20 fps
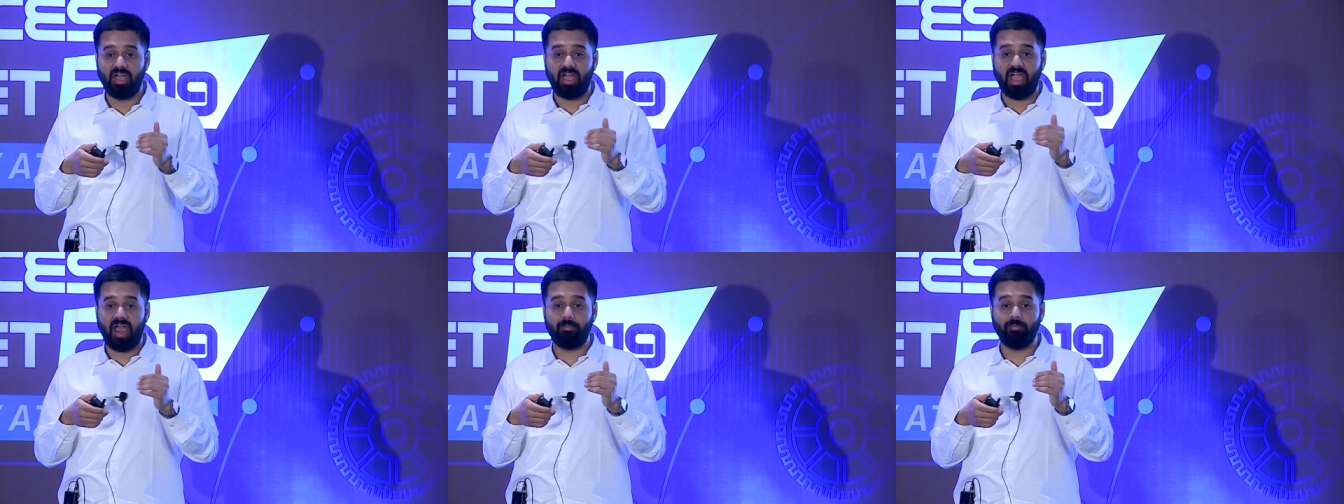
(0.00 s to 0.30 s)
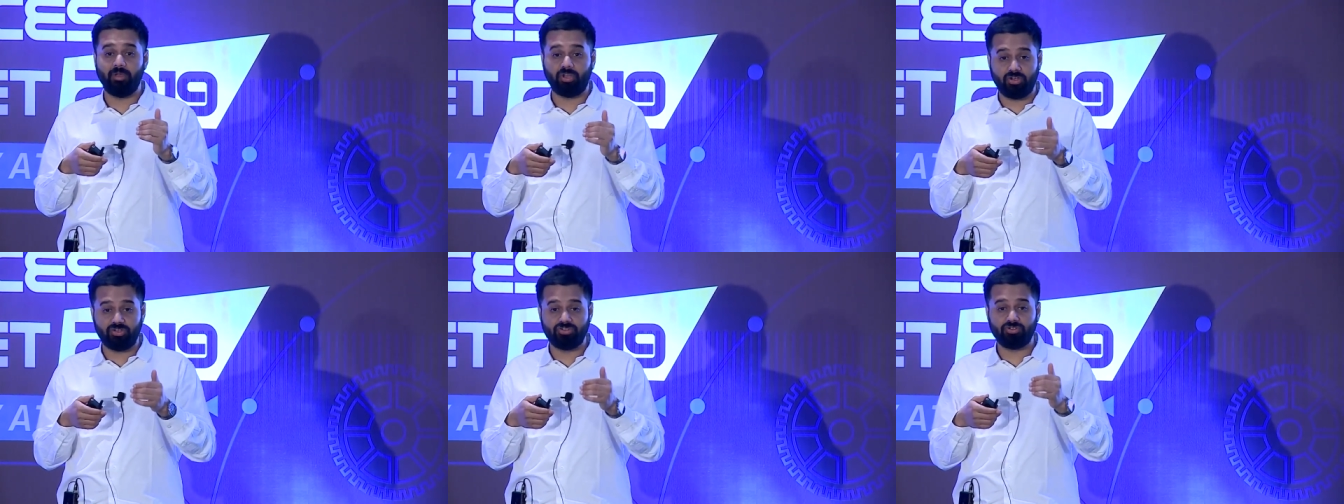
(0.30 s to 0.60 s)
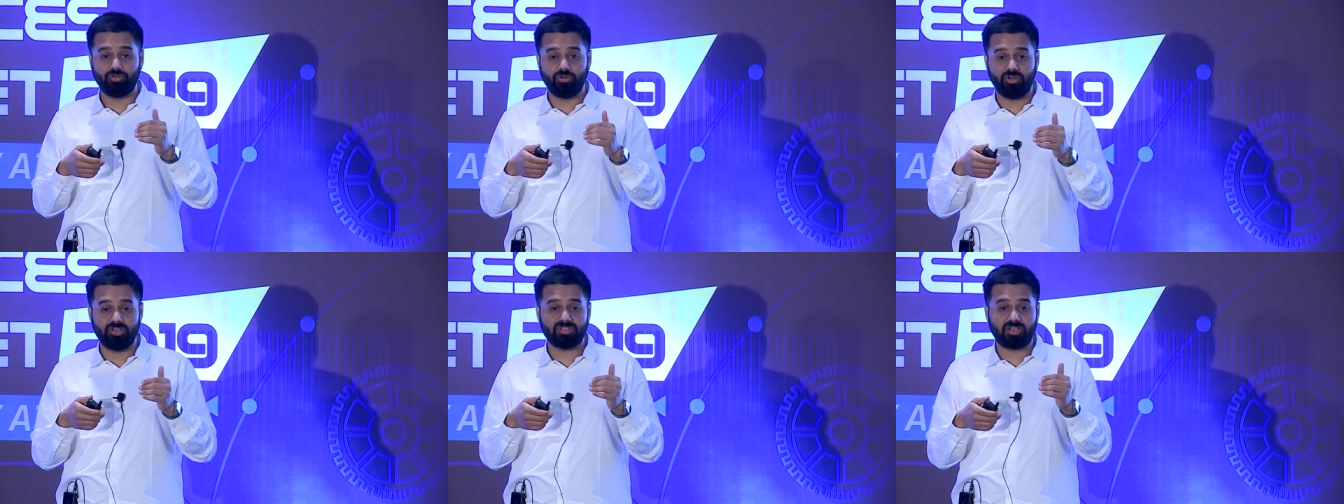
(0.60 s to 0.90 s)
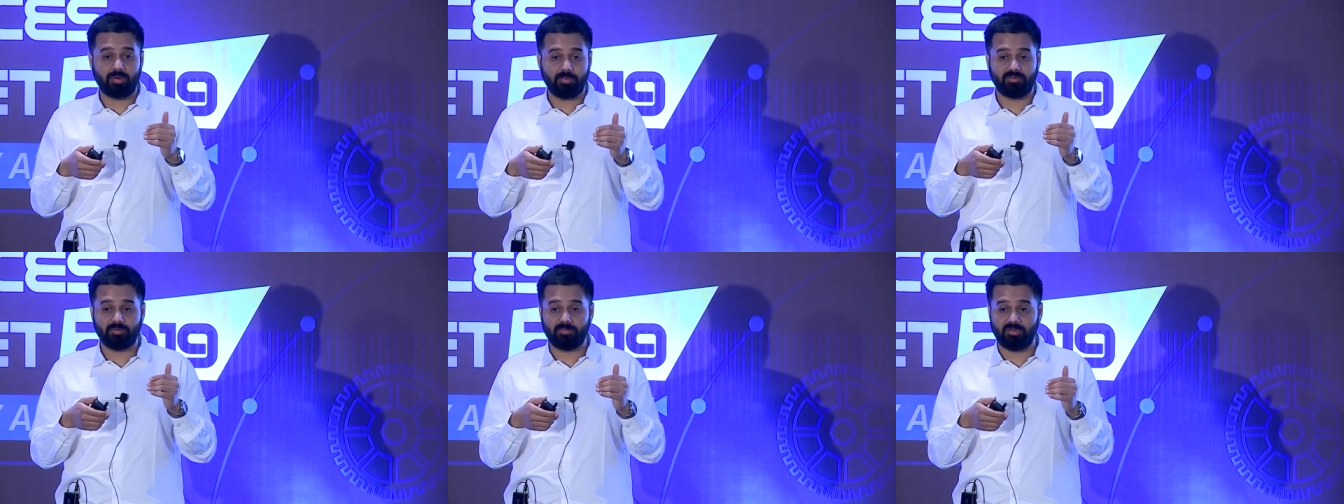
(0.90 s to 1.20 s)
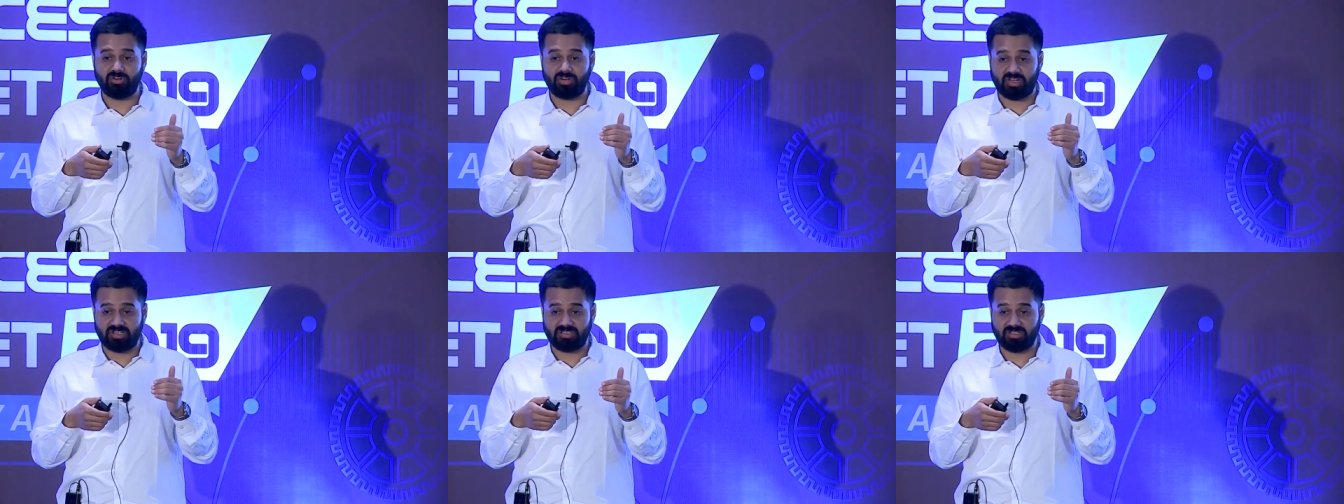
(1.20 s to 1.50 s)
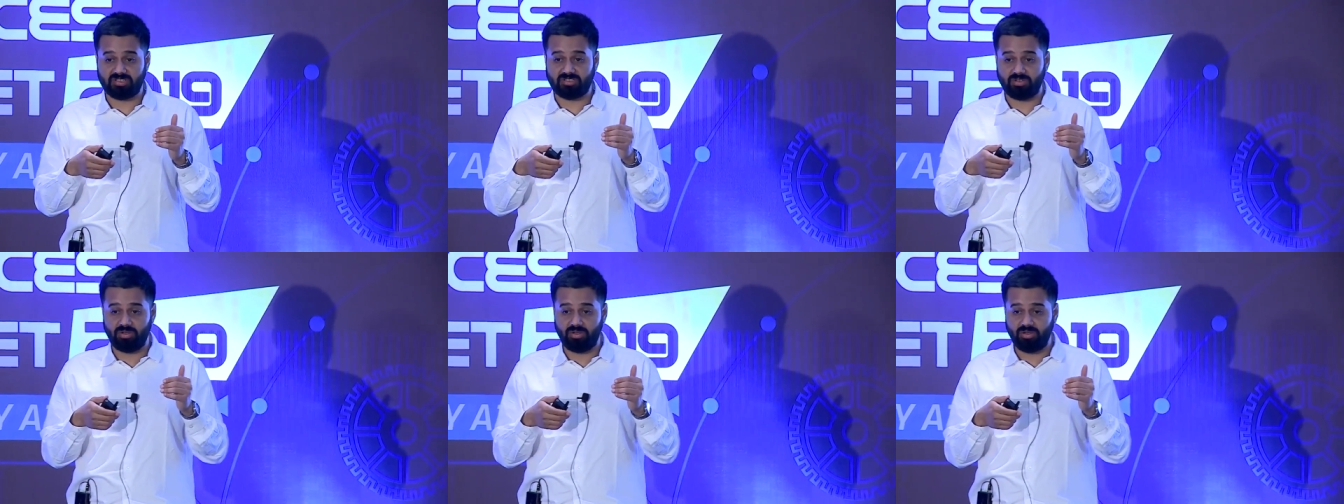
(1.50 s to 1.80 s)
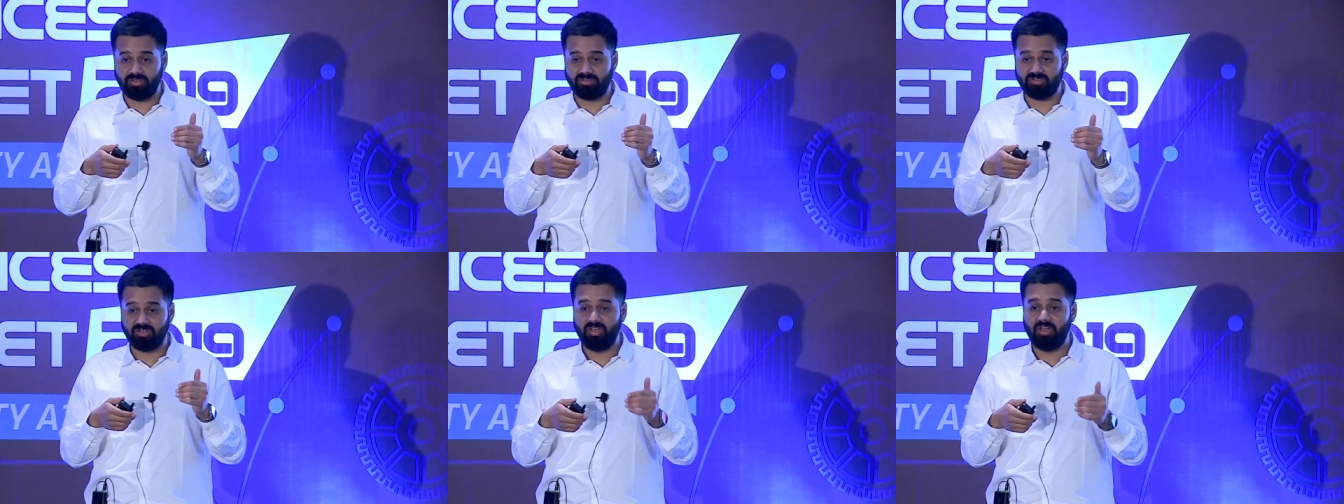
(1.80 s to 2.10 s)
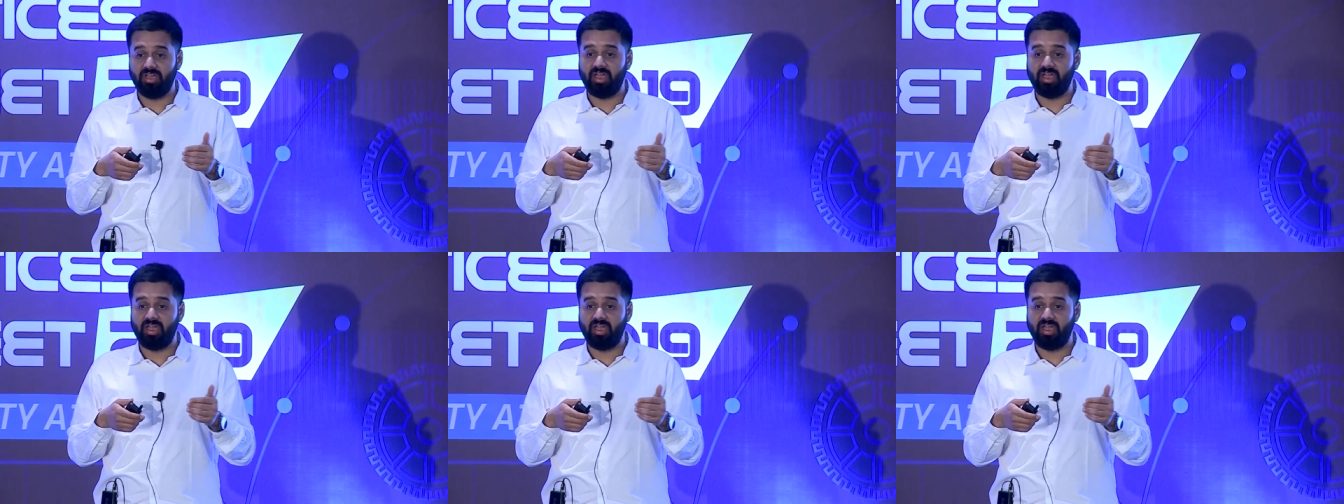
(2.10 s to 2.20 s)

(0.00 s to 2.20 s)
And because you know it's coming from a trusted source,